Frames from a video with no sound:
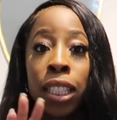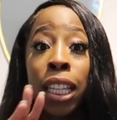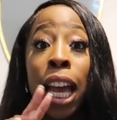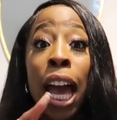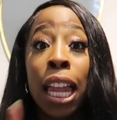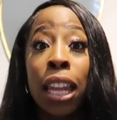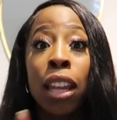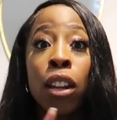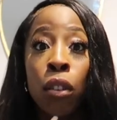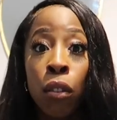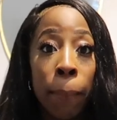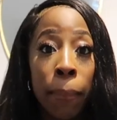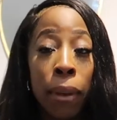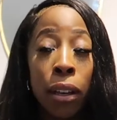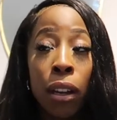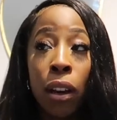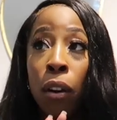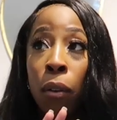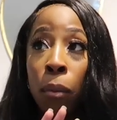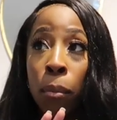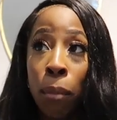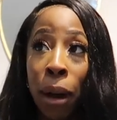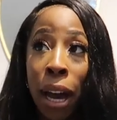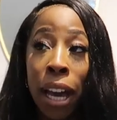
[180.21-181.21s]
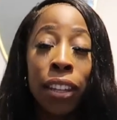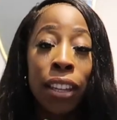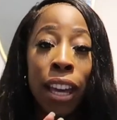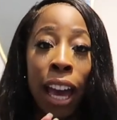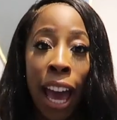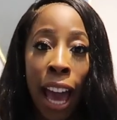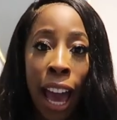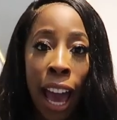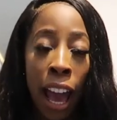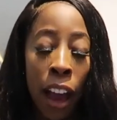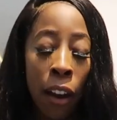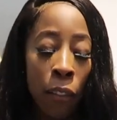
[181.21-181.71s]
talent of mine that
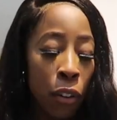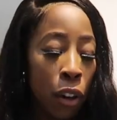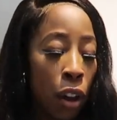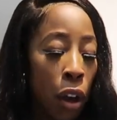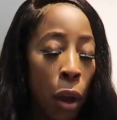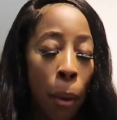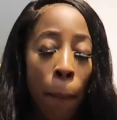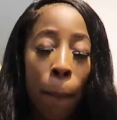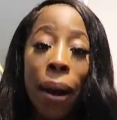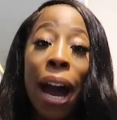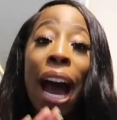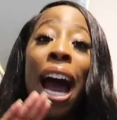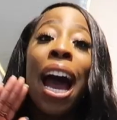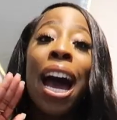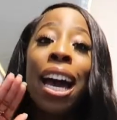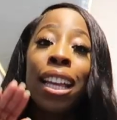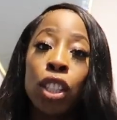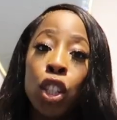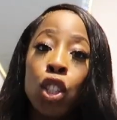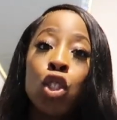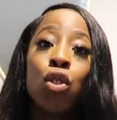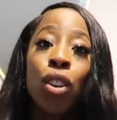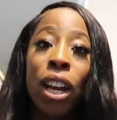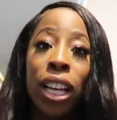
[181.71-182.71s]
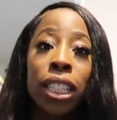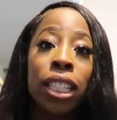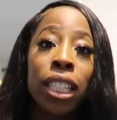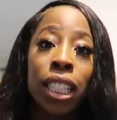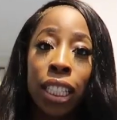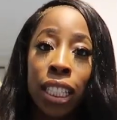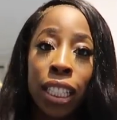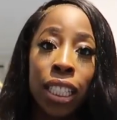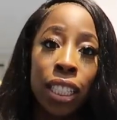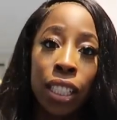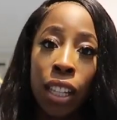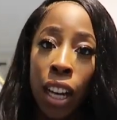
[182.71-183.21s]
I have, but I had to
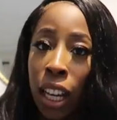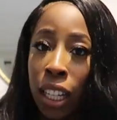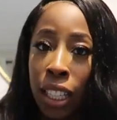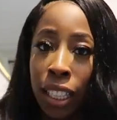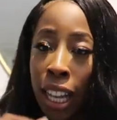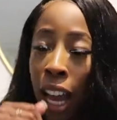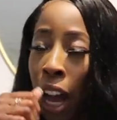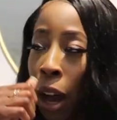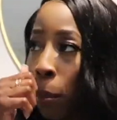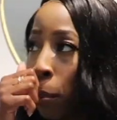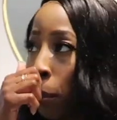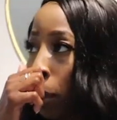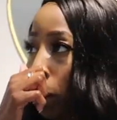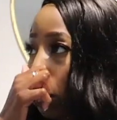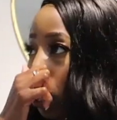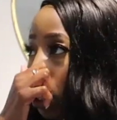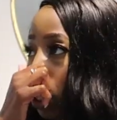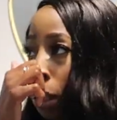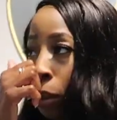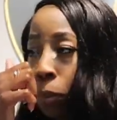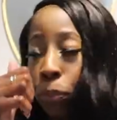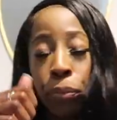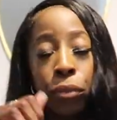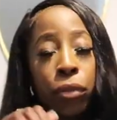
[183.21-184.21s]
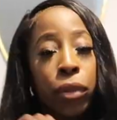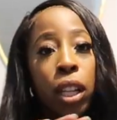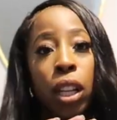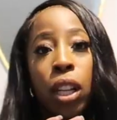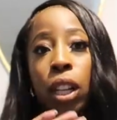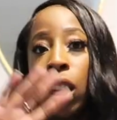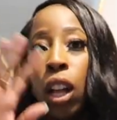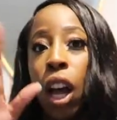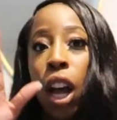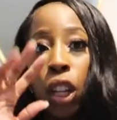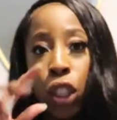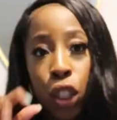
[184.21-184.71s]
drastically cut down because
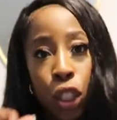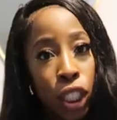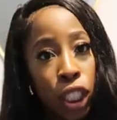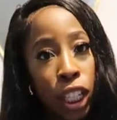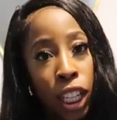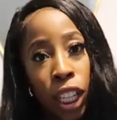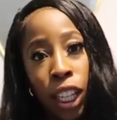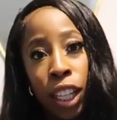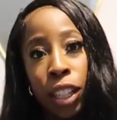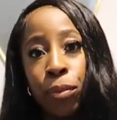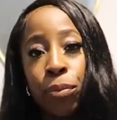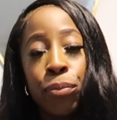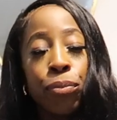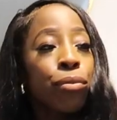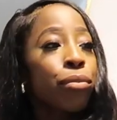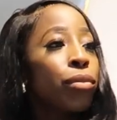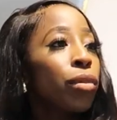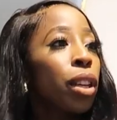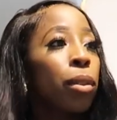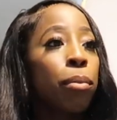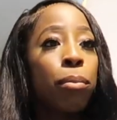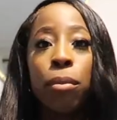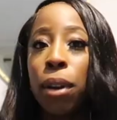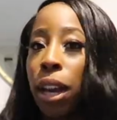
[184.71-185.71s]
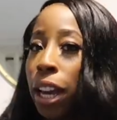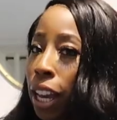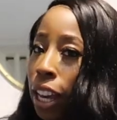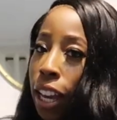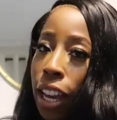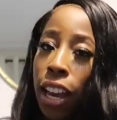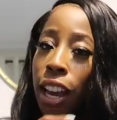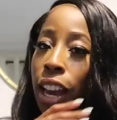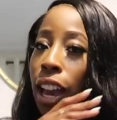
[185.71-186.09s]
last year May,